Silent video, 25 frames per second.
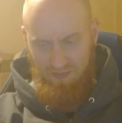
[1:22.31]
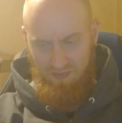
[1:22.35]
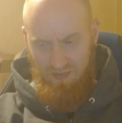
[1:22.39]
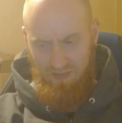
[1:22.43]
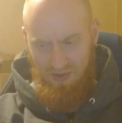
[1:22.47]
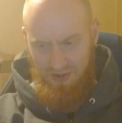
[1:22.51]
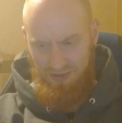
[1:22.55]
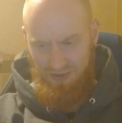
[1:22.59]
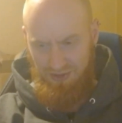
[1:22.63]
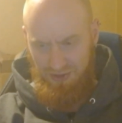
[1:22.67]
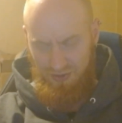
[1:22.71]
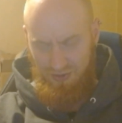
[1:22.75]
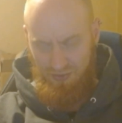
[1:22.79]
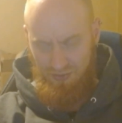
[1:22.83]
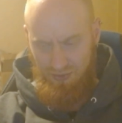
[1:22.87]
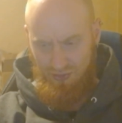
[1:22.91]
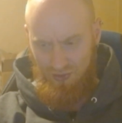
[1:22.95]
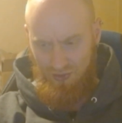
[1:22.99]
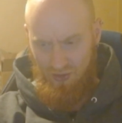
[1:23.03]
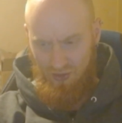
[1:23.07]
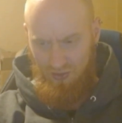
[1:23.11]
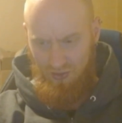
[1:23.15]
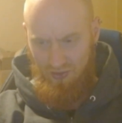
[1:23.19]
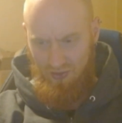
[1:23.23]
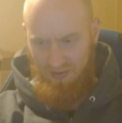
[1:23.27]
I still
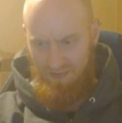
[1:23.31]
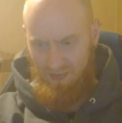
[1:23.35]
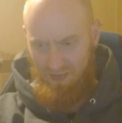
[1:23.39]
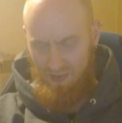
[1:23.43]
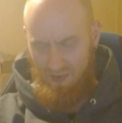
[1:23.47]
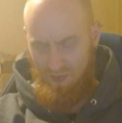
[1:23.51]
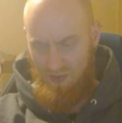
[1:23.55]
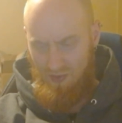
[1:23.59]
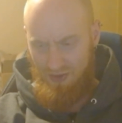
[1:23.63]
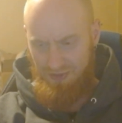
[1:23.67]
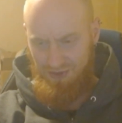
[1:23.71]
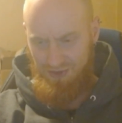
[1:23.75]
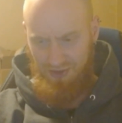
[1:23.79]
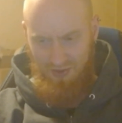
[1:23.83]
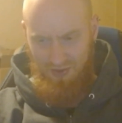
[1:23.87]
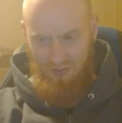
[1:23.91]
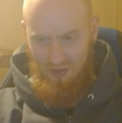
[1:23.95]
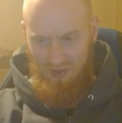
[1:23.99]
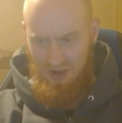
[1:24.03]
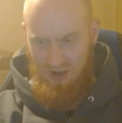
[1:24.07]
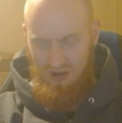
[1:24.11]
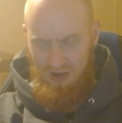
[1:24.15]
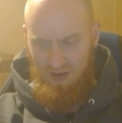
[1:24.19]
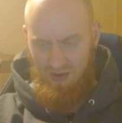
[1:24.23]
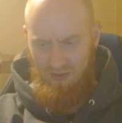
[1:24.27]
troll every once in a
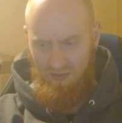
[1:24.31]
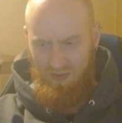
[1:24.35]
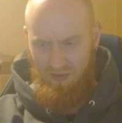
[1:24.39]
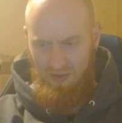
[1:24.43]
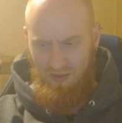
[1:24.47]
while.